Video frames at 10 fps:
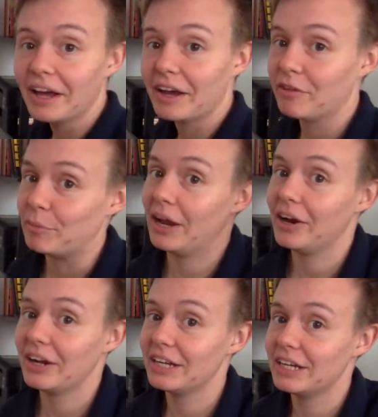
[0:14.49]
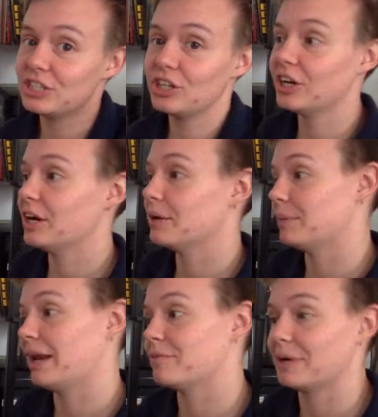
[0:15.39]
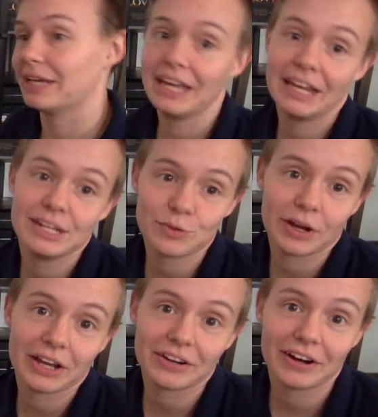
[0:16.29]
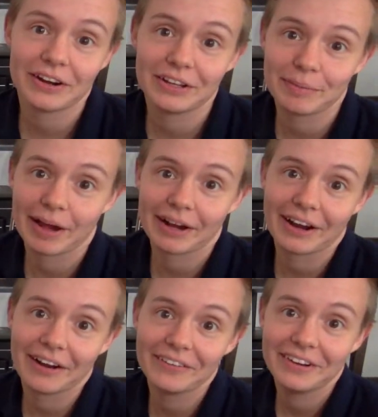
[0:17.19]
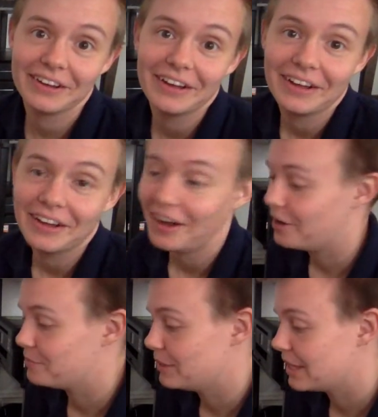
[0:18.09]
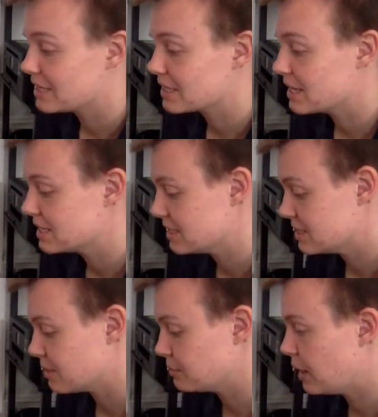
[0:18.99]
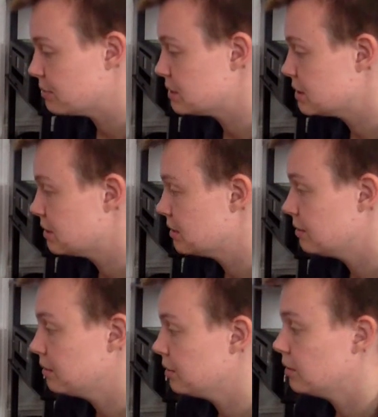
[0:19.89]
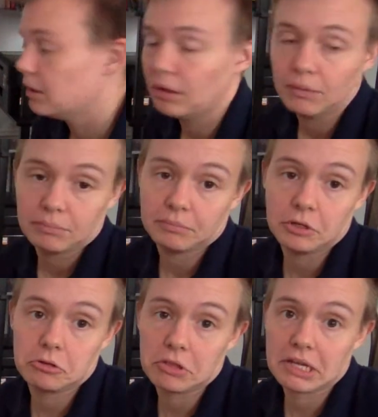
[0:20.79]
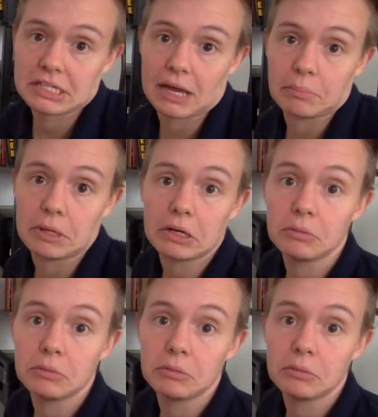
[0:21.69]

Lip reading: I have my air conditioner, I might have my kitties walking around in the background, but that's because sometimes new things happen.